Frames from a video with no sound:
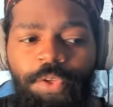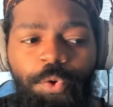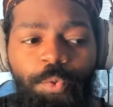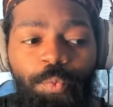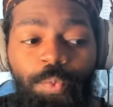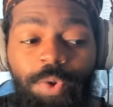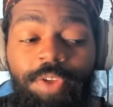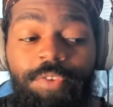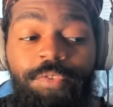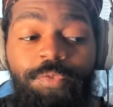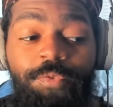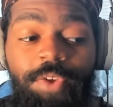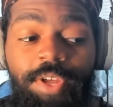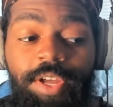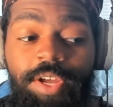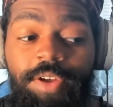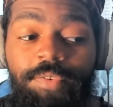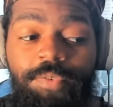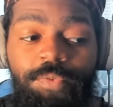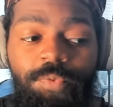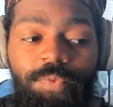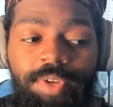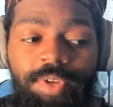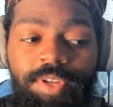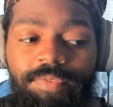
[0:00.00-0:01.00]
We've
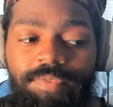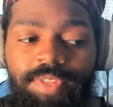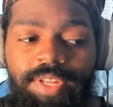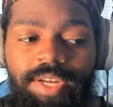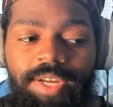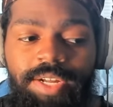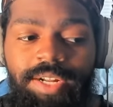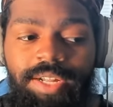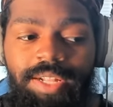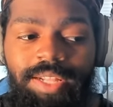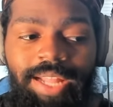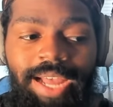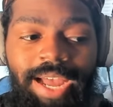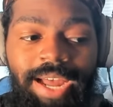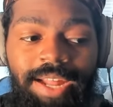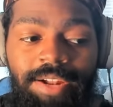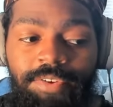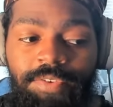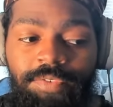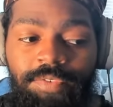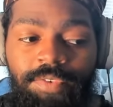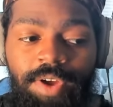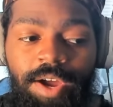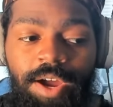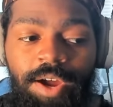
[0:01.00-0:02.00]
done a lot
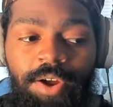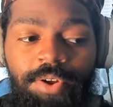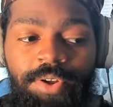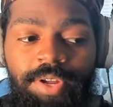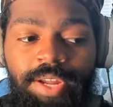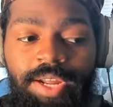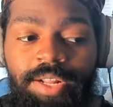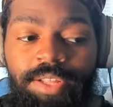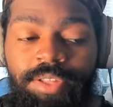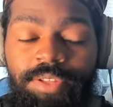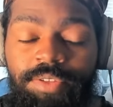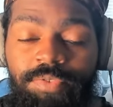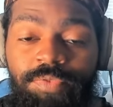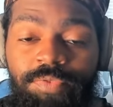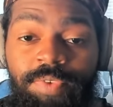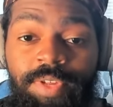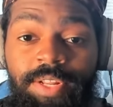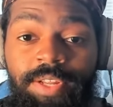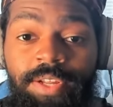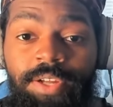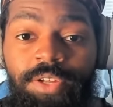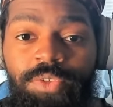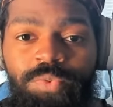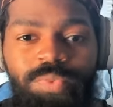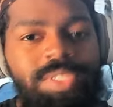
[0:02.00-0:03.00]
of Ariana's
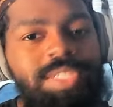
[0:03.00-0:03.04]
videos.